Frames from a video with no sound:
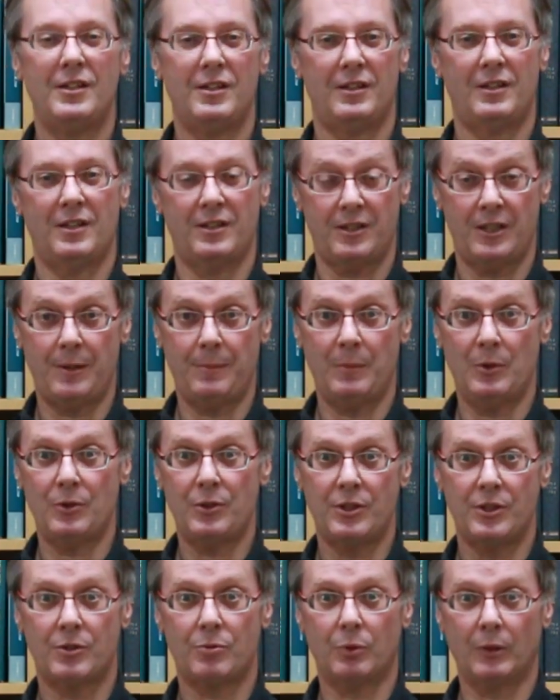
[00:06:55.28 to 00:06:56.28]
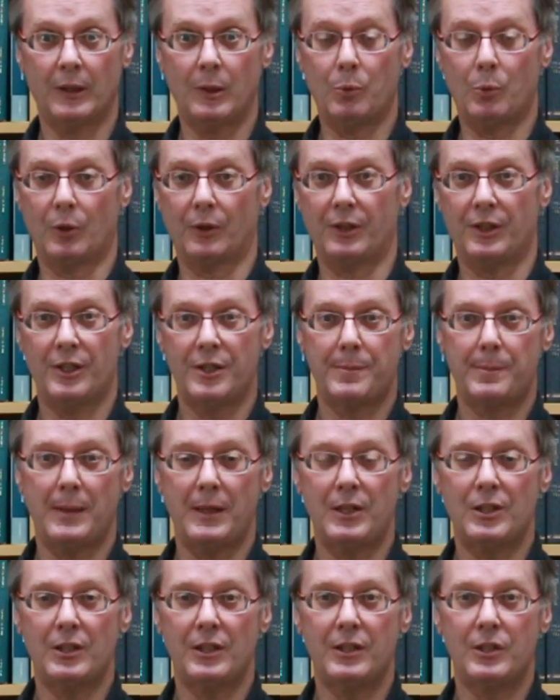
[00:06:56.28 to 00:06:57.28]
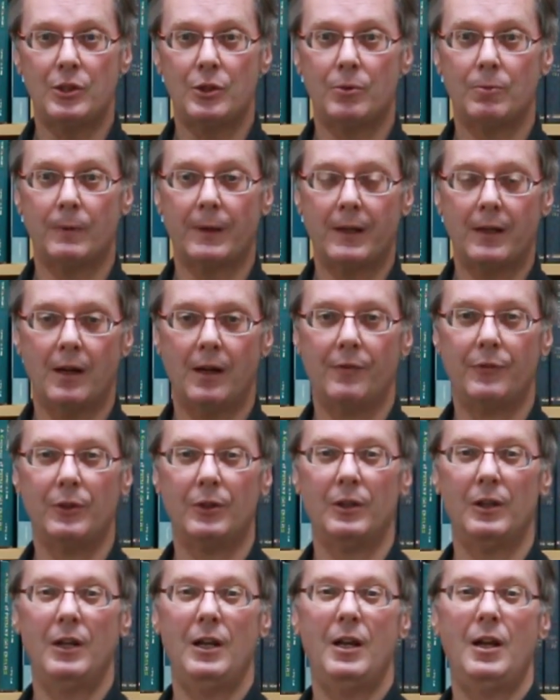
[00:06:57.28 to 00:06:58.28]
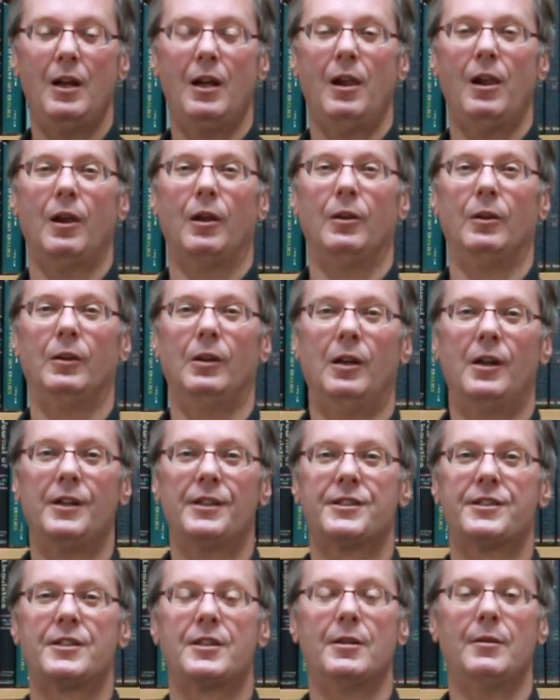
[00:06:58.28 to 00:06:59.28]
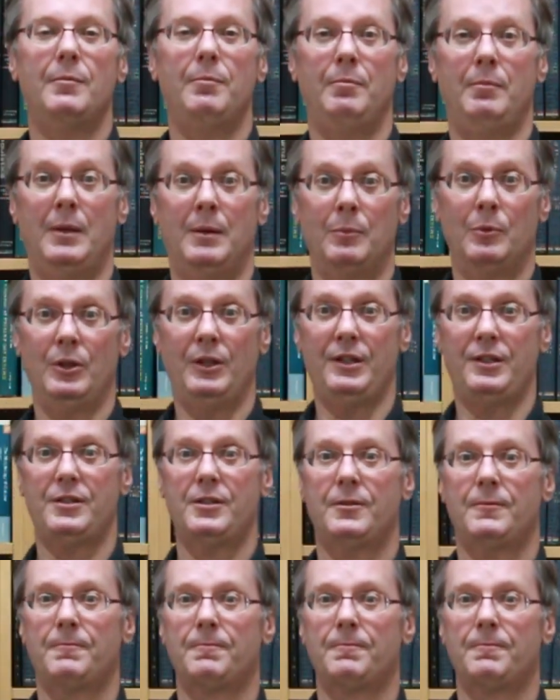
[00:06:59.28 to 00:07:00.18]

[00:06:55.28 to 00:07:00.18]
Does hypnosis really work, especially to recover lost memories?